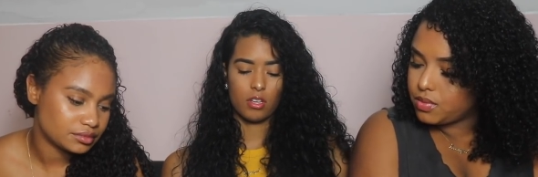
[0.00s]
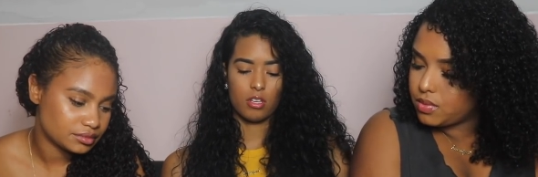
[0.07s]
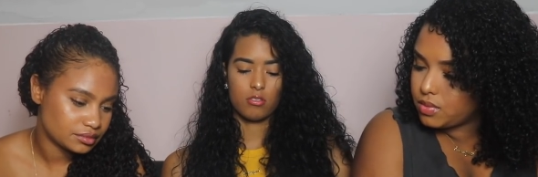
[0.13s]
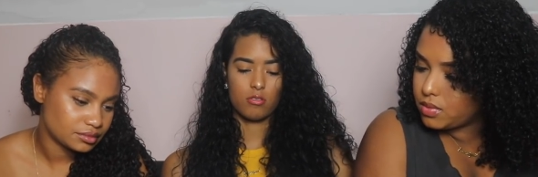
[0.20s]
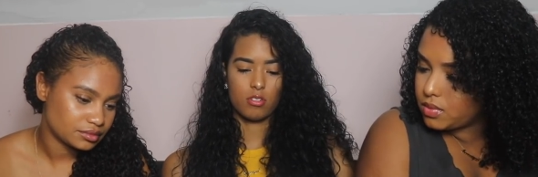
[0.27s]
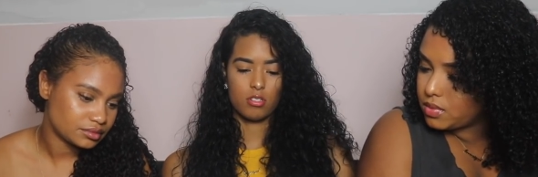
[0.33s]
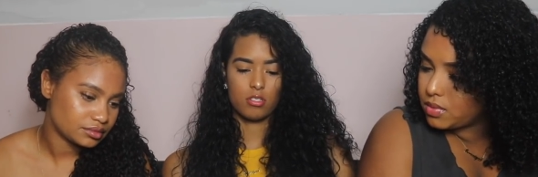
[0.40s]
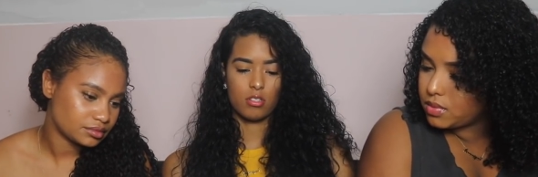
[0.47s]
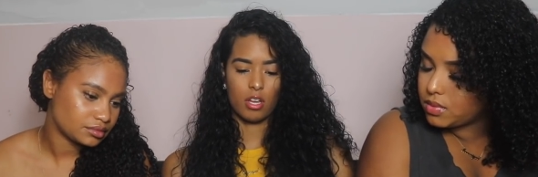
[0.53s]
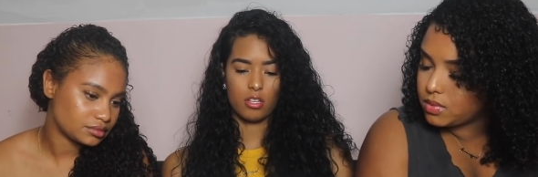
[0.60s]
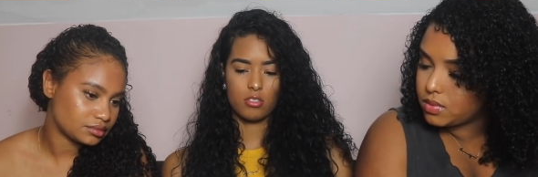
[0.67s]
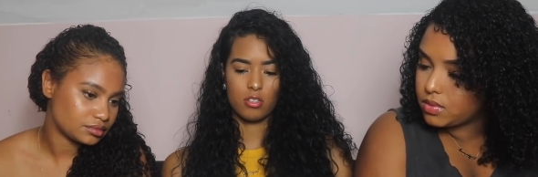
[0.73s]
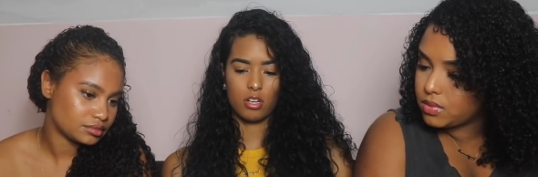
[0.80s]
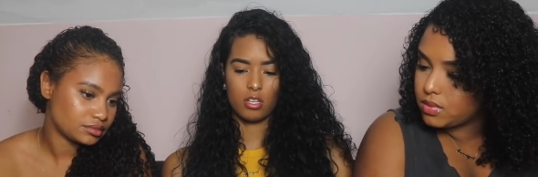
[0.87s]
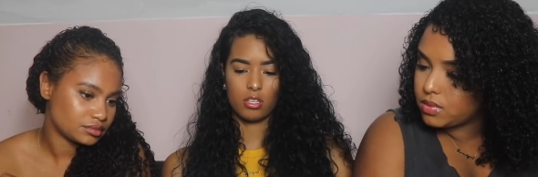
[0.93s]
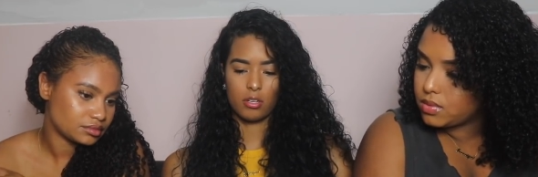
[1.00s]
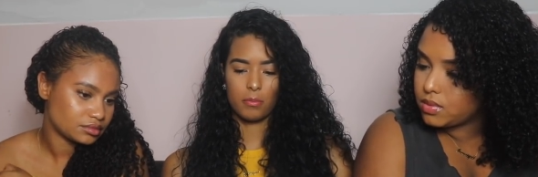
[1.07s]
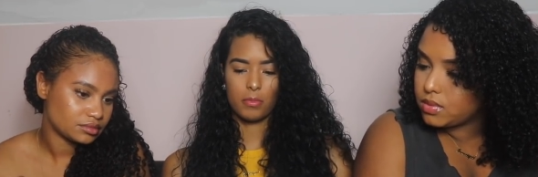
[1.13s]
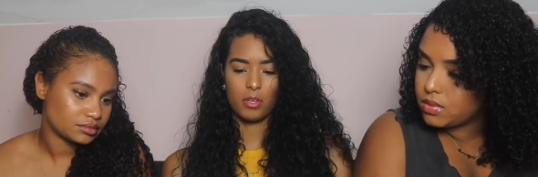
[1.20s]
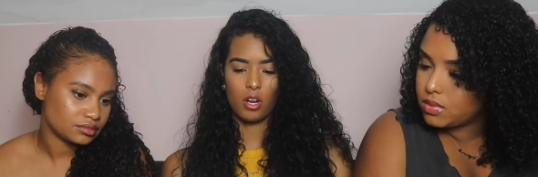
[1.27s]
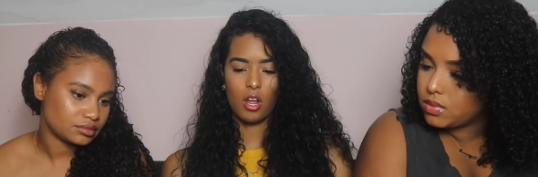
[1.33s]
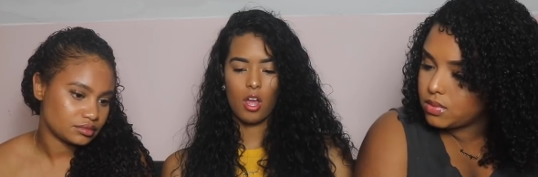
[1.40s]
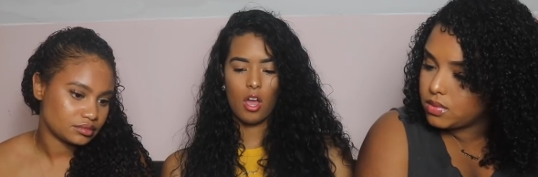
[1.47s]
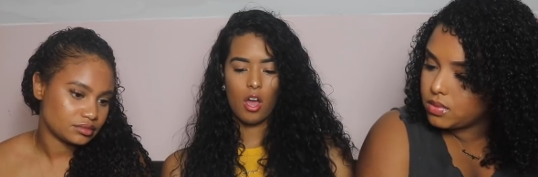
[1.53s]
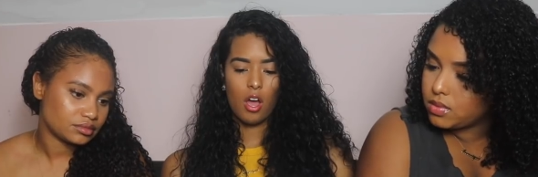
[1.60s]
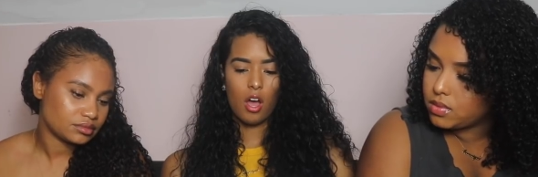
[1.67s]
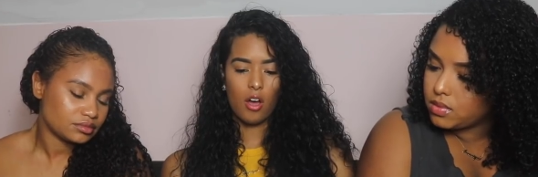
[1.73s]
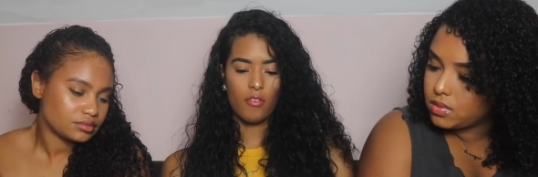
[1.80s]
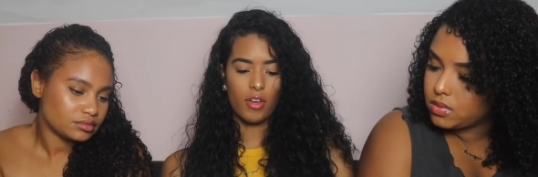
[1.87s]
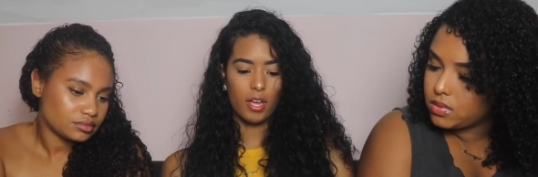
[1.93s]
Speaker 1: as soon as I turn off the computer
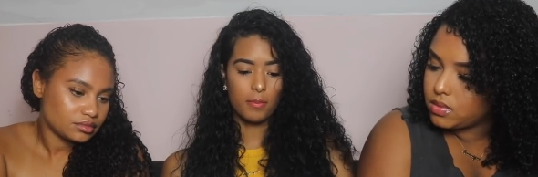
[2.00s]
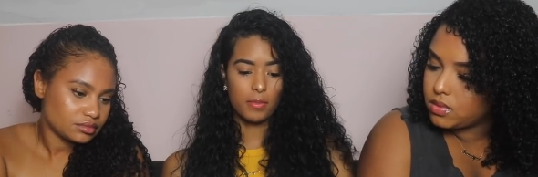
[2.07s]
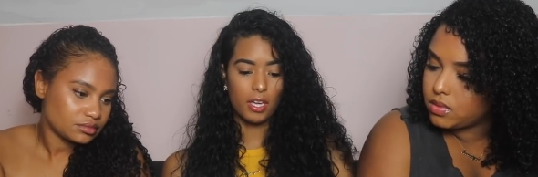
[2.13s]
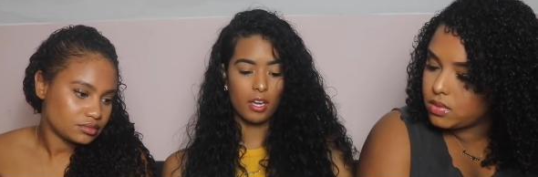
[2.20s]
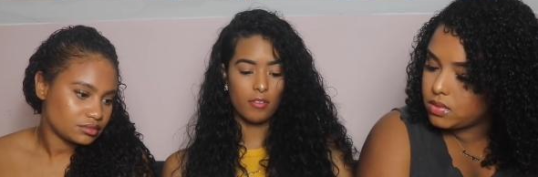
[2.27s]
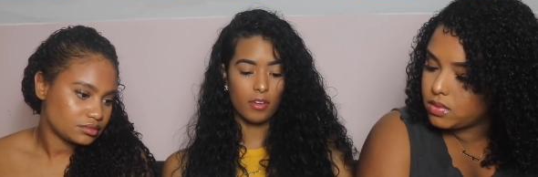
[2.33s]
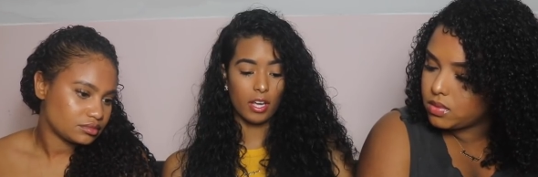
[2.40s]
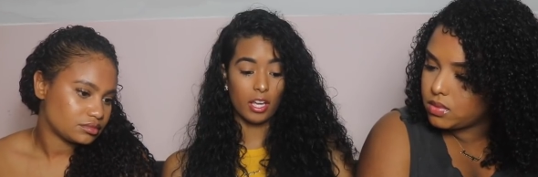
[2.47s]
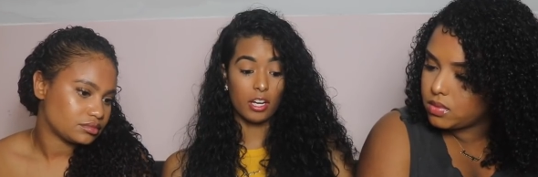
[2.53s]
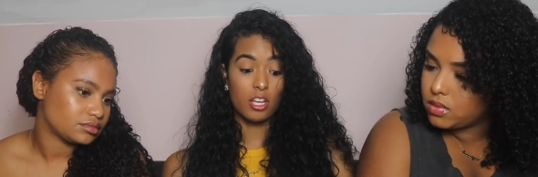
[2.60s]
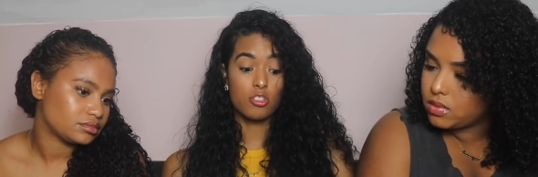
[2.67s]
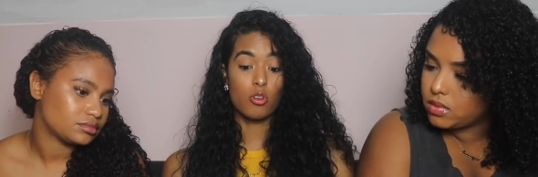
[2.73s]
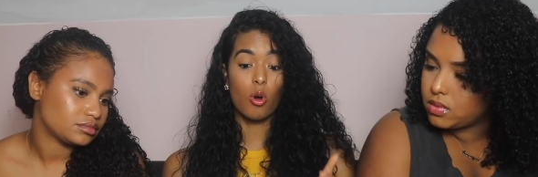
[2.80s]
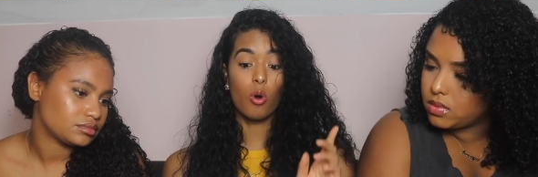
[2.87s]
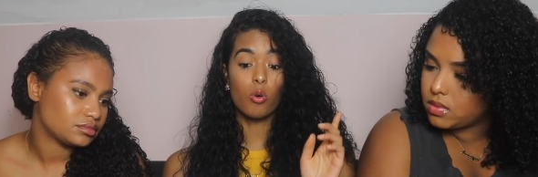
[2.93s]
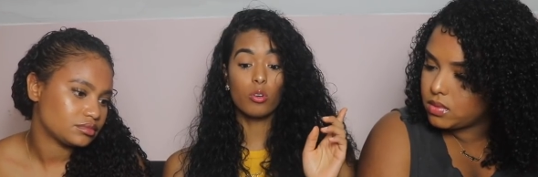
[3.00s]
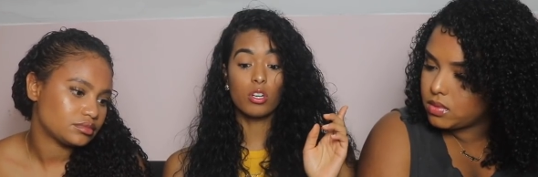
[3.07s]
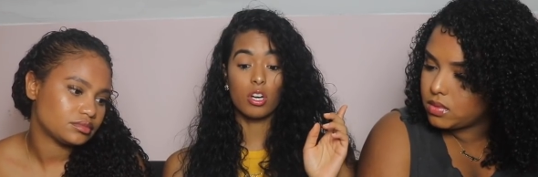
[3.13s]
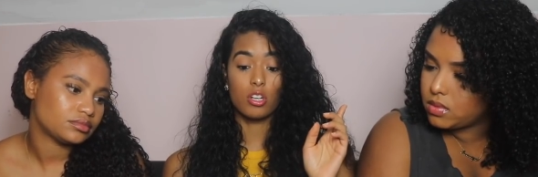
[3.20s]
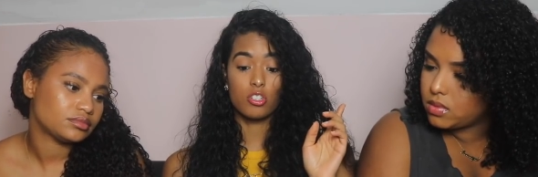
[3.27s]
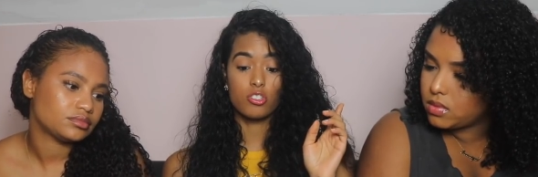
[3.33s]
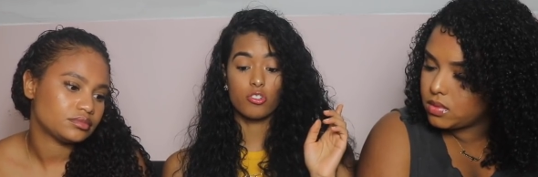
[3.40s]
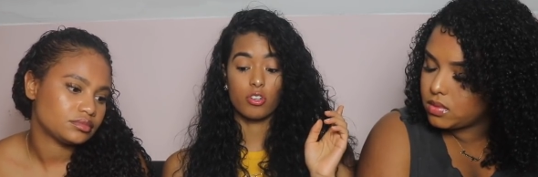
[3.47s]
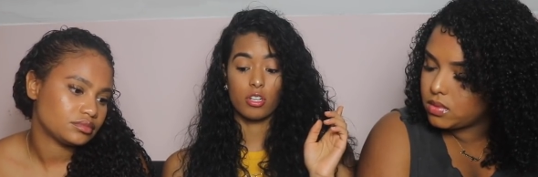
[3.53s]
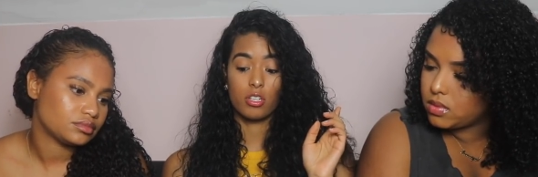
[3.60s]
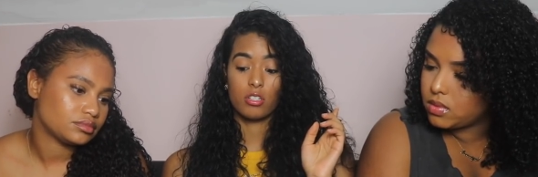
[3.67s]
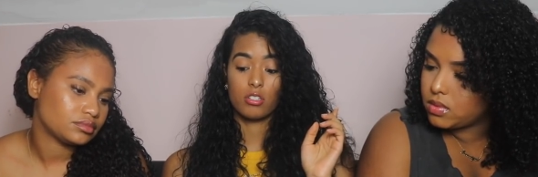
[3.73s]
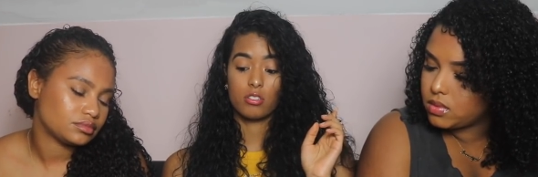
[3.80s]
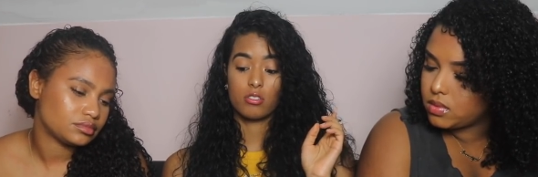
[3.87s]
of him giving in his own country.